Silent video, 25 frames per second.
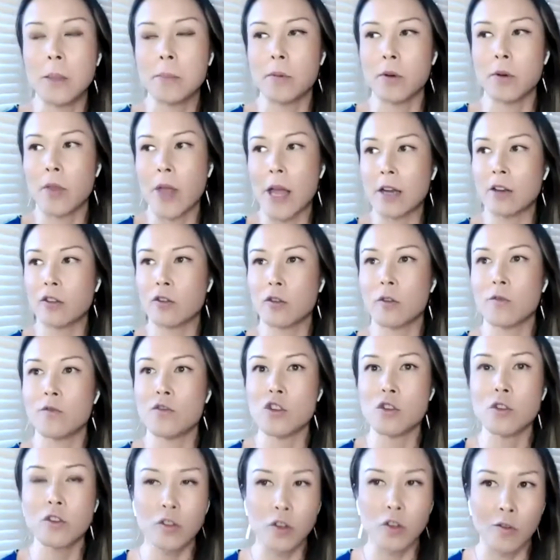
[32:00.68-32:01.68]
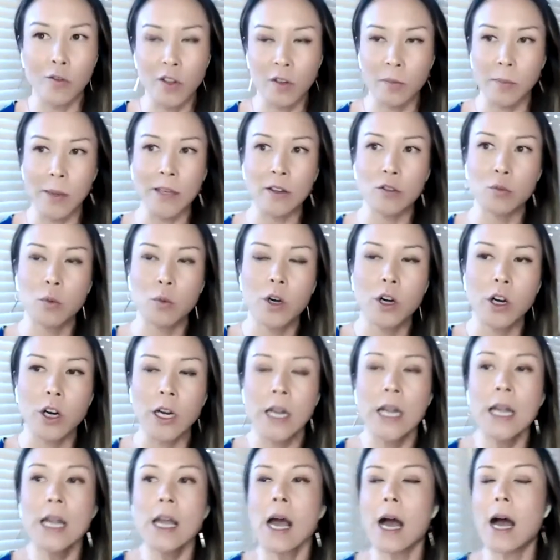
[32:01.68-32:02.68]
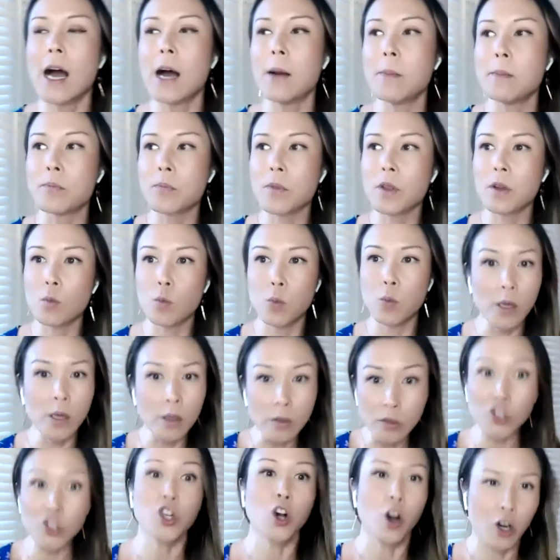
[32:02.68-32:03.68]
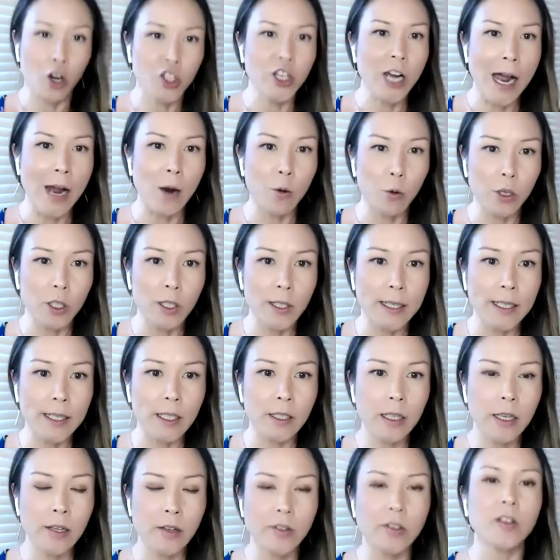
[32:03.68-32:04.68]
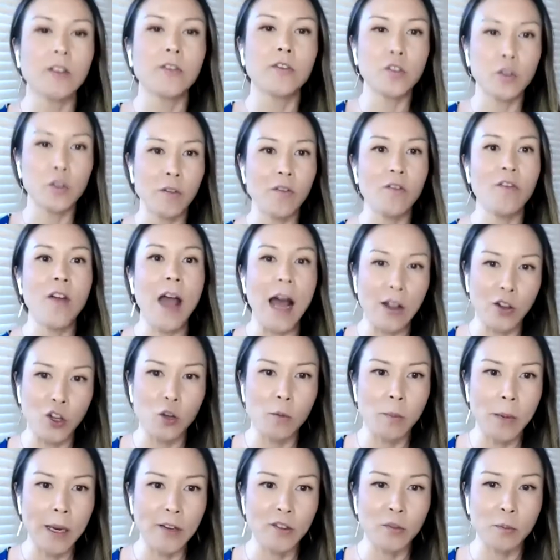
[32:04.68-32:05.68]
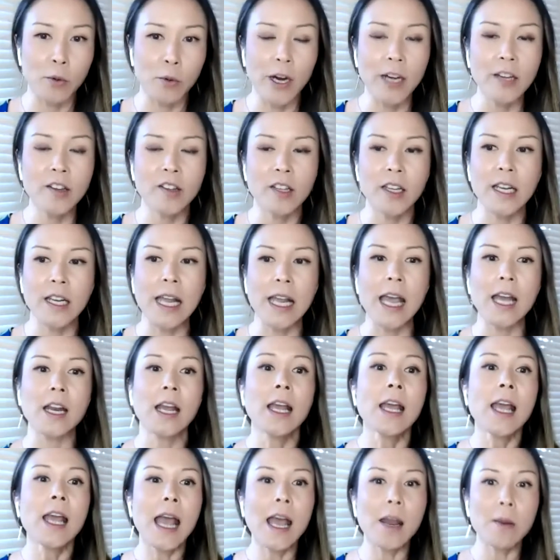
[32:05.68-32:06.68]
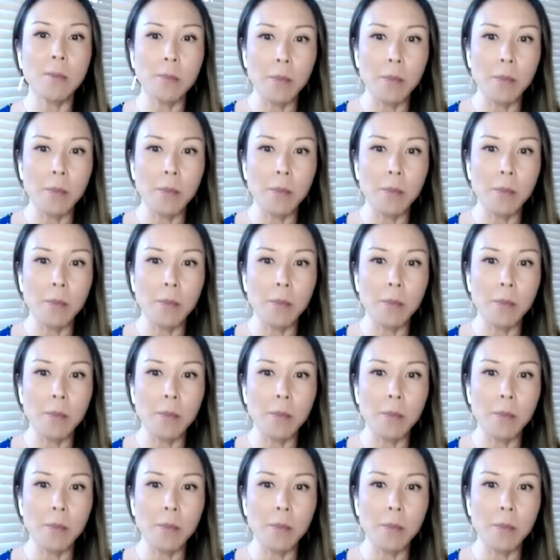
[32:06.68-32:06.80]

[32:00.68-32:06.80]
and people that sort of do service based work um, will charge charge hourly instead of sort of value-based pricing and, mm-hmm.